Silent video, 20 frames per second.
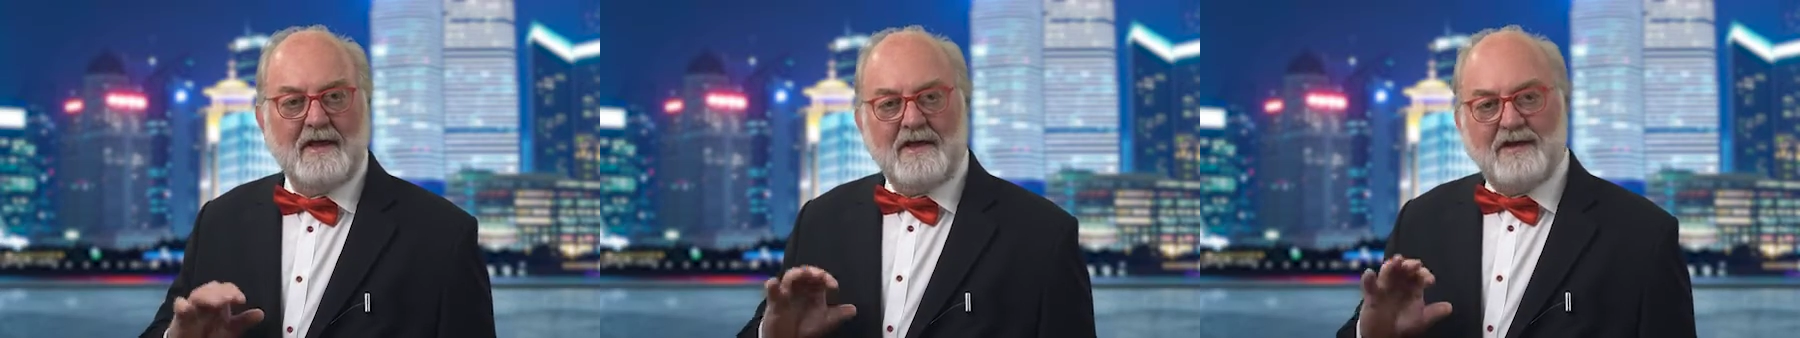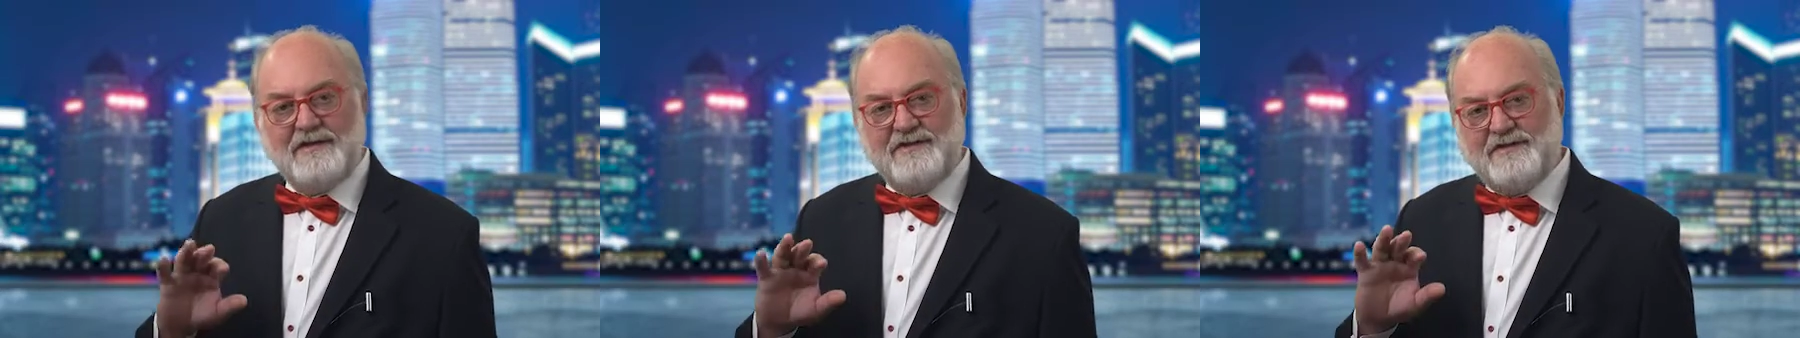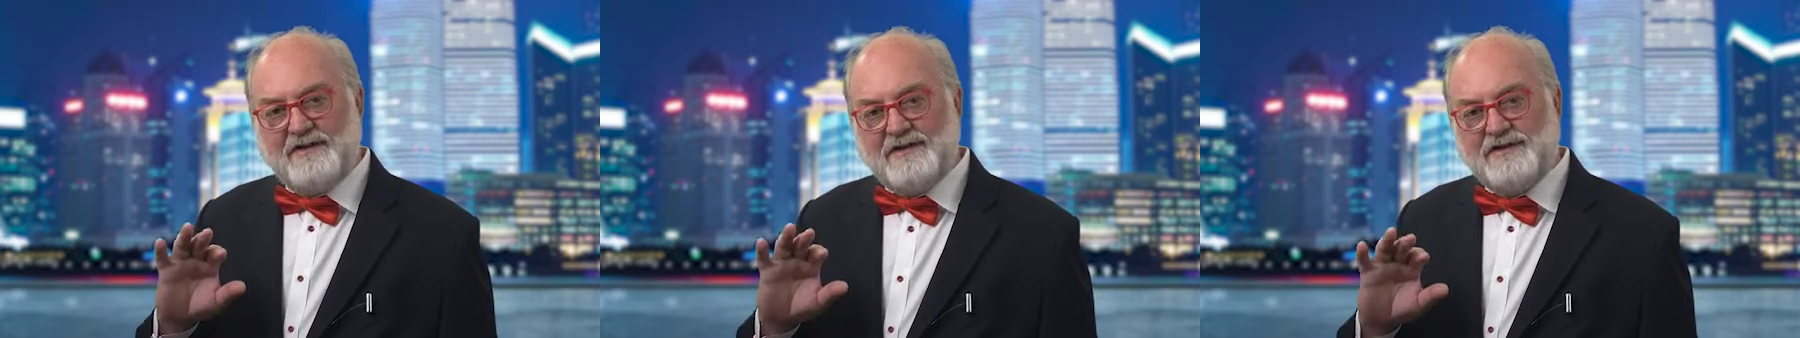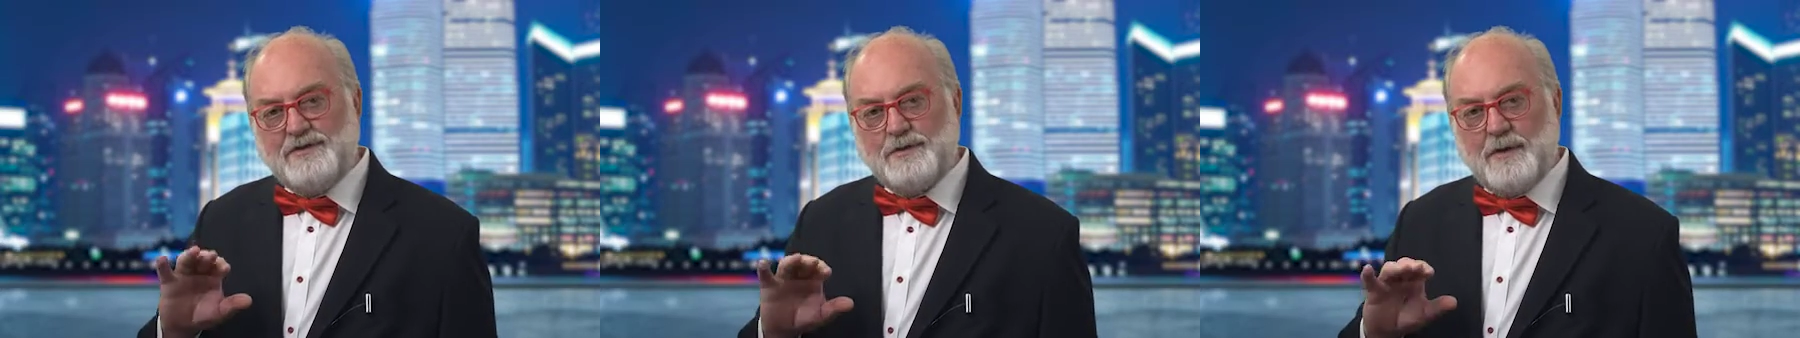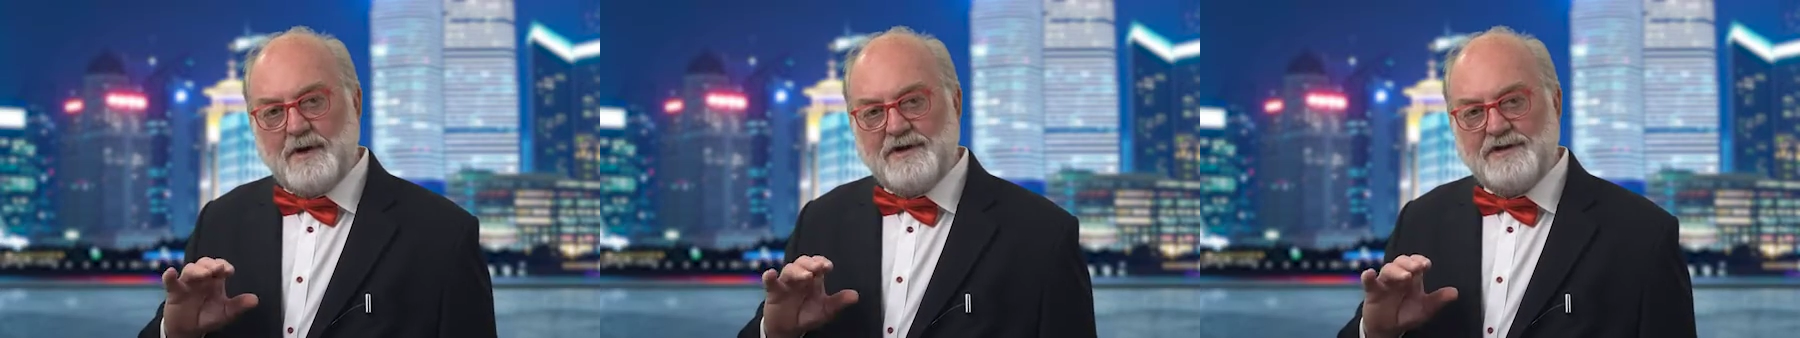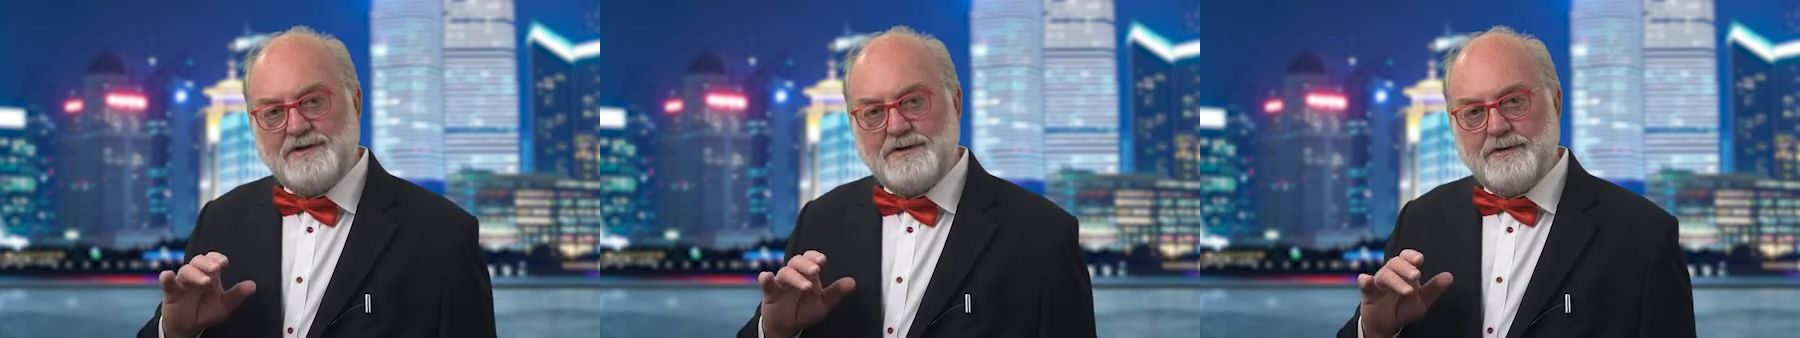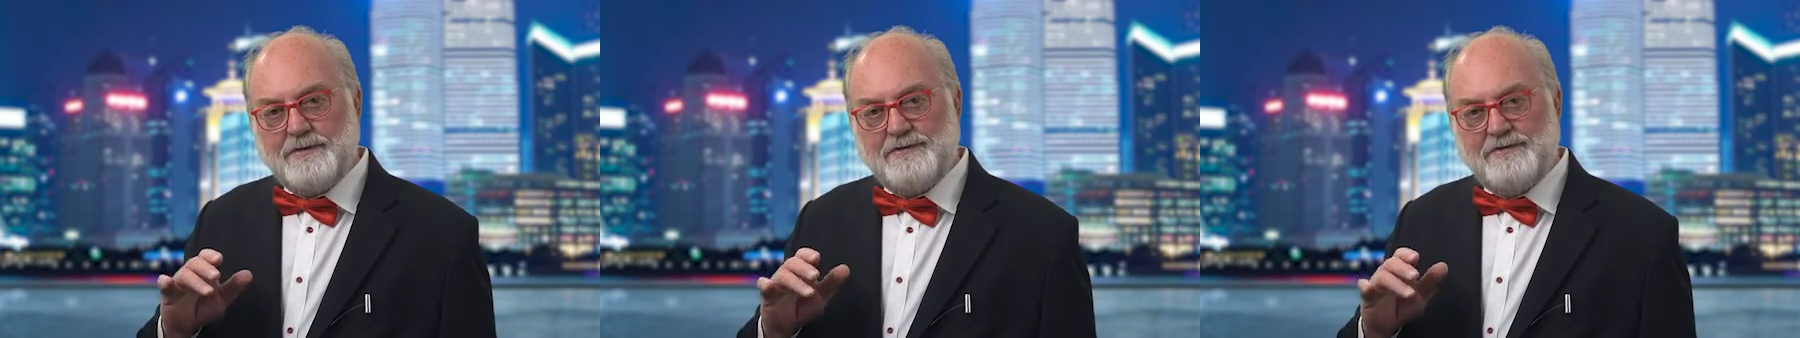
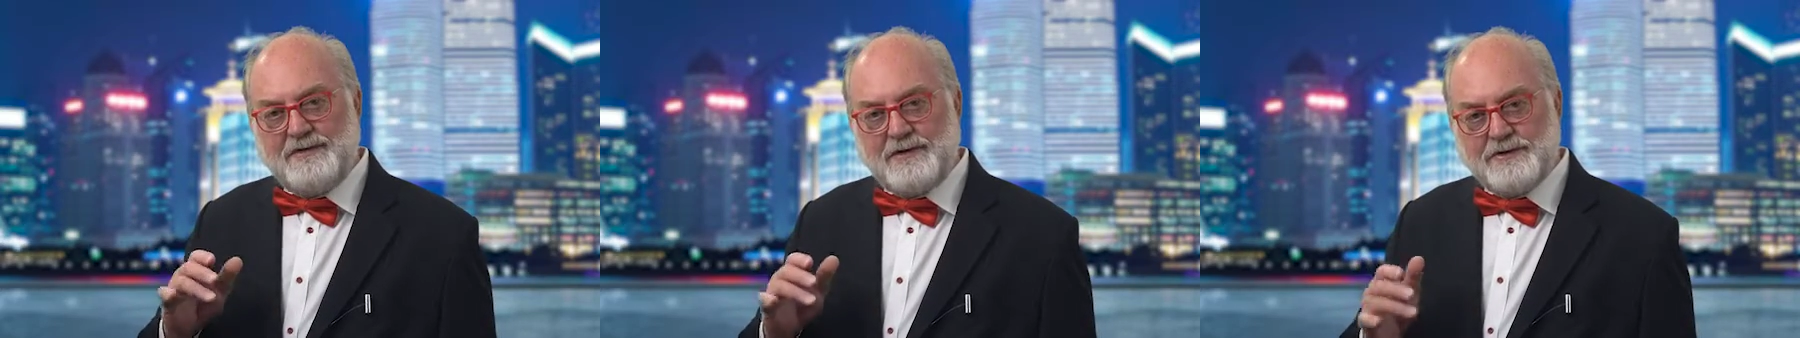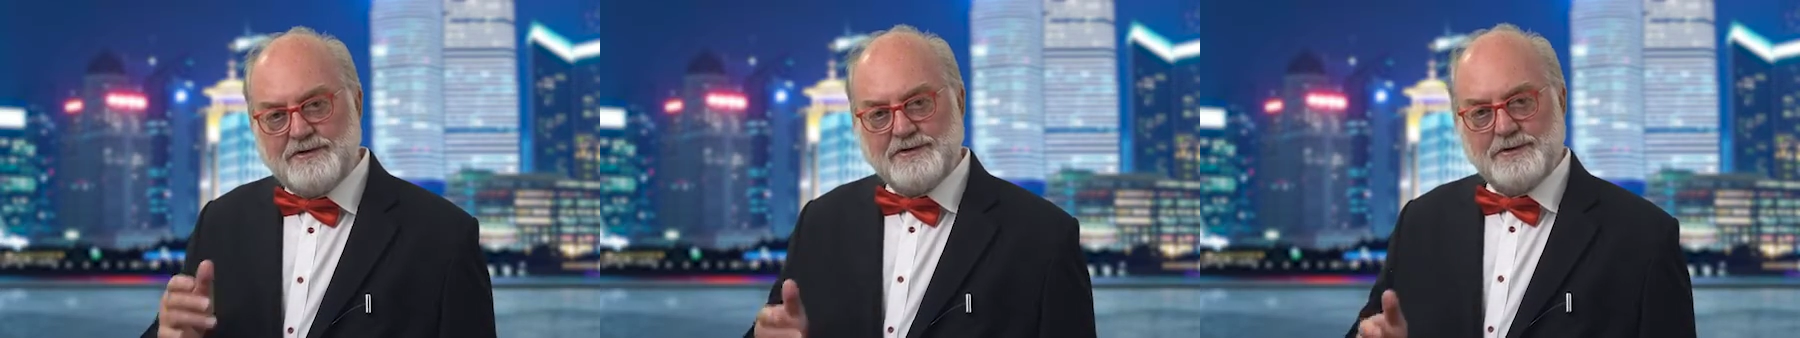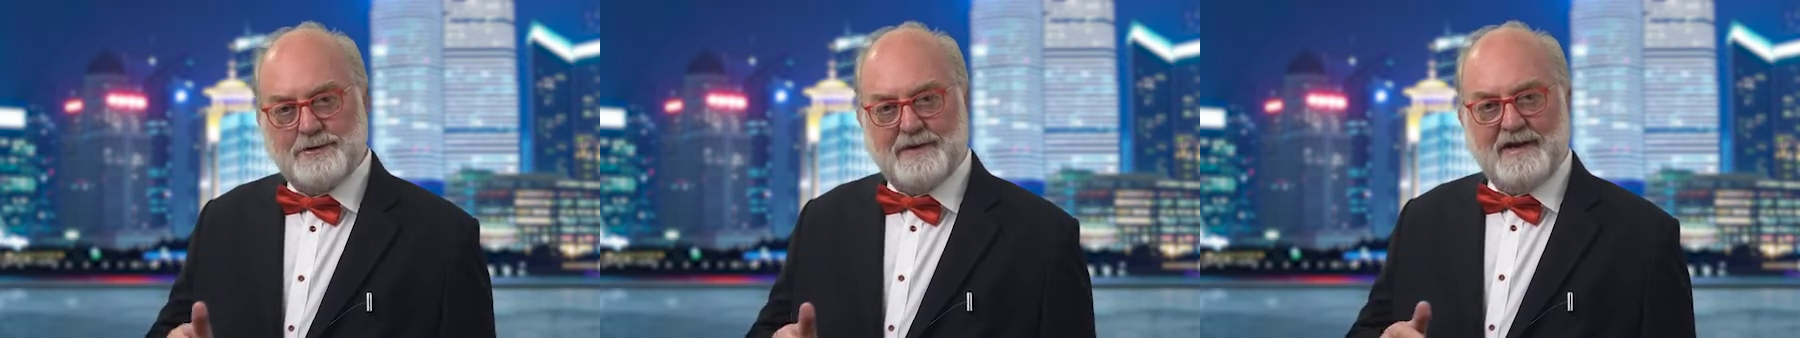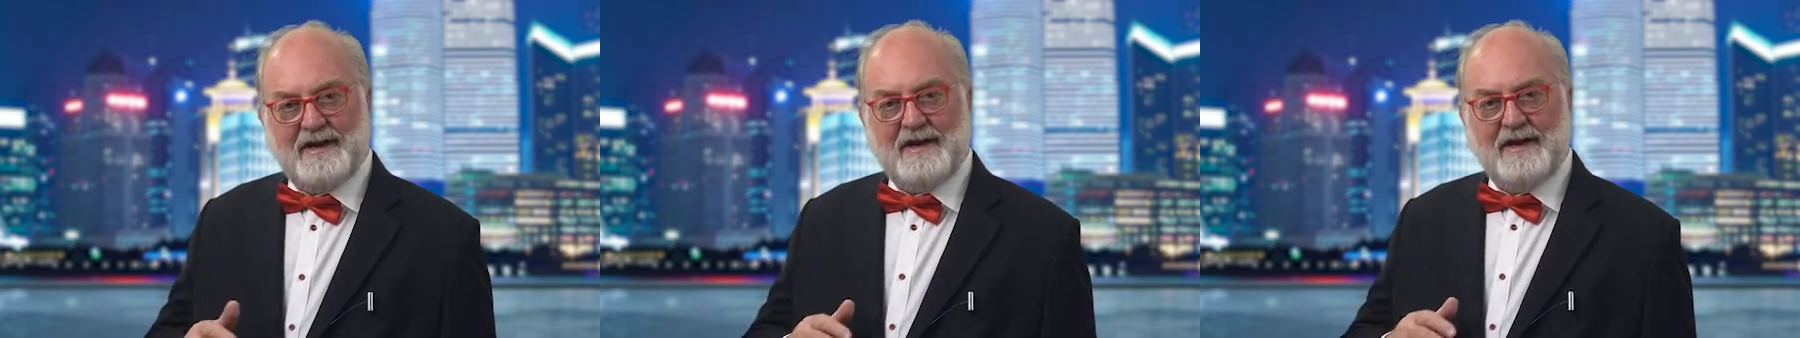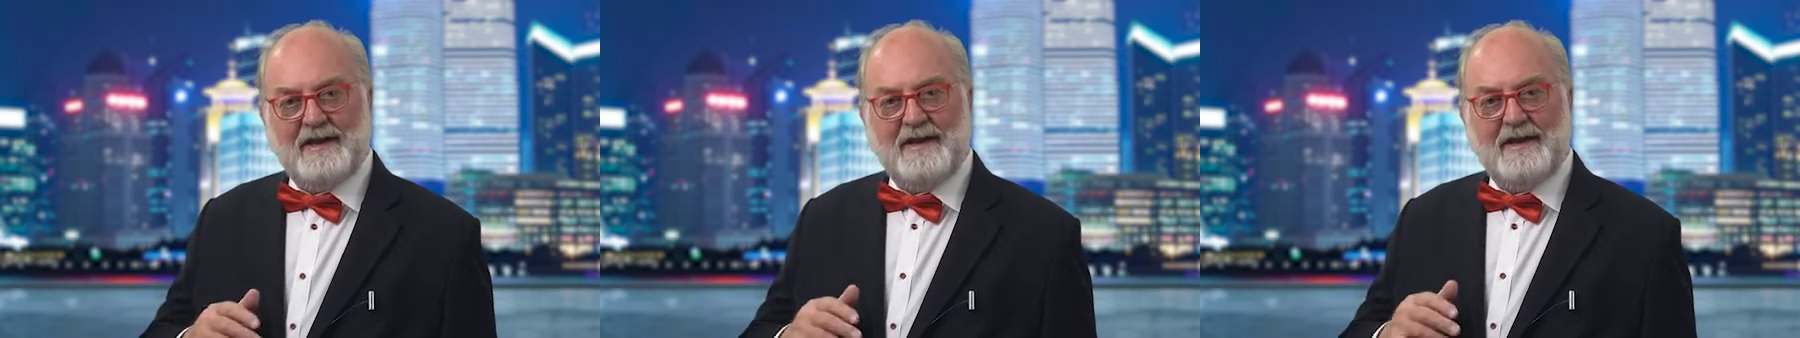Situational futuring